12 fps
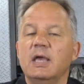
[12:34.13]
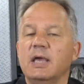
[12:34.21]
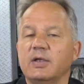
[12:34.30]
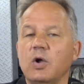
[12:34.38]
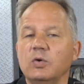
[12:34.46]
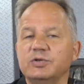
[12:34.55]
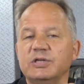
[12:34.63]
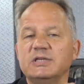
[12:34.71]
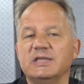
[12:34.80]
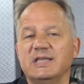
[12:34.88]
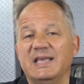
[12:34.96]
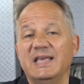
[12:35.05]
it goes
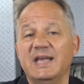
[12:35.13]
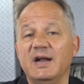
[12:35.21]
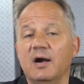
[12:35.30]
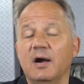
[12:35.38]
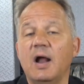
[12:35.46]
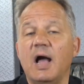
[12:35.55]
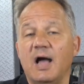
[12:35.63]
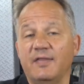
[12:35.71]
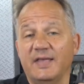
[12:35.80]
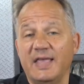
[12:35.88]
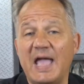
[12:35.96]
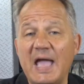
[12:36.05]
into the gear on
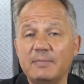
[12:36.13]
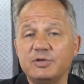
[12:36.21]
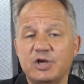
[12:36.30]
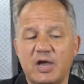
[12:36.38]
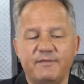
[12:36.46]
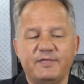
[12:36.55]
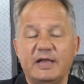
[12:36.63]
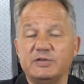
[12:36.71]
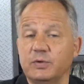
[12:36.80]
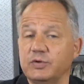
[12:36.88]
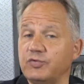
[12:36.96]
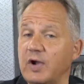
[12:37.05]
the camshaft,
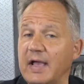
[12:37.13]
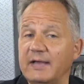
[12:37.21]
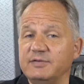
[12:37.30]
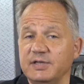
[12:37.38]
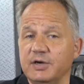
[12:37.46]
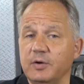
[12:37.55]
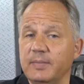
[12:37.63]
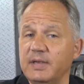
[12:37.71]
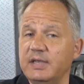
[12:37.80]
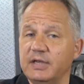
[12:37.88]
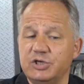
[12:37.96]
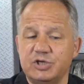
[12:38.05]
that's what drives the
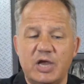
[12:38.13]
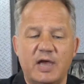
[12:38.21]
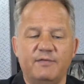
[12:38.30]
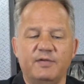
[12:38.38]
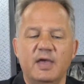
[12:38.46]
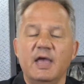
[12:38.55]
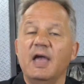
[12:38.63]
intermediate shaft,